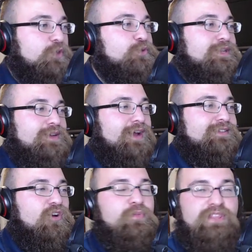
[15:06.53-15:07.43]
You cannot
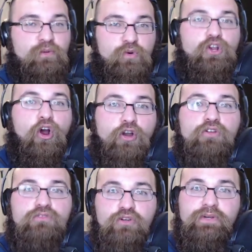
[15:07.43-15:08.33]
tell me that Ricardo
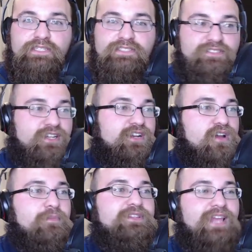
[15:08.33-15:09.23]
Lewis is going to
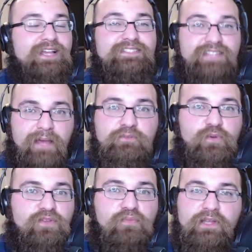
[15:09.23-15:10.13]
come and take snaps
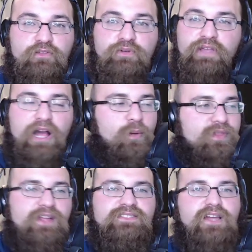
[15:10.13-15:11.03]
away from Antonio Callaway.
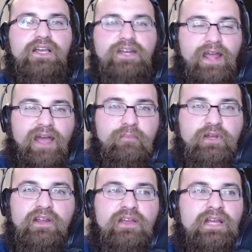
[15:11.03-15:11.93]
That's not going to
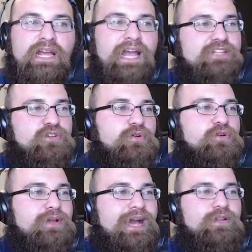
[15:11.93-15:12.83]
happen. Antonio
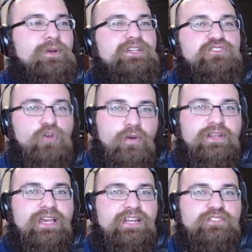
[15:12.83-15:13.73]
Callaway is going to
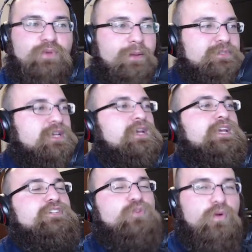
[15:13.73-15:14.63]
get his reps.
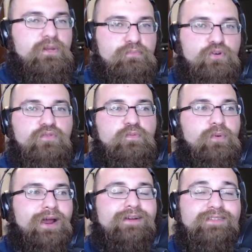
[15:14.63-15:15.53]
He's already proved
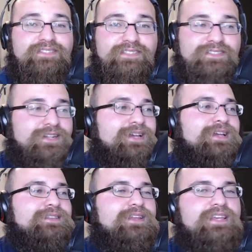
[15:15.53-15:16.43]
prior to the season
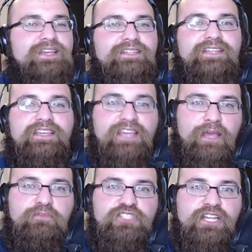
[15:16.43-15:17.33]
that he is a
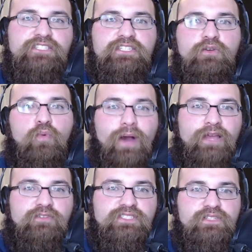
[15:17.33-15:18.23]
game-changing
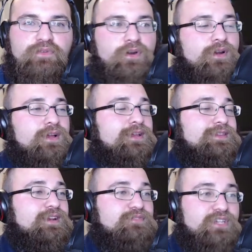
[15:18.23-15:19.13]
wide receiver
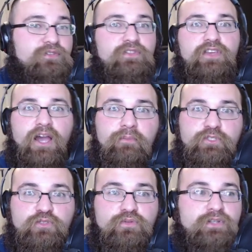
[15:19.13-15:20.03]
that, if given the
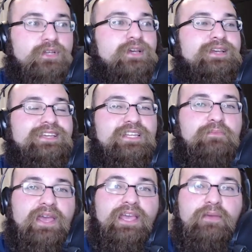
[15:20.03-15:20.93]
opportunity, can
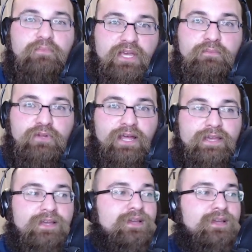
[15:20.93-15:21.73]
make a big play.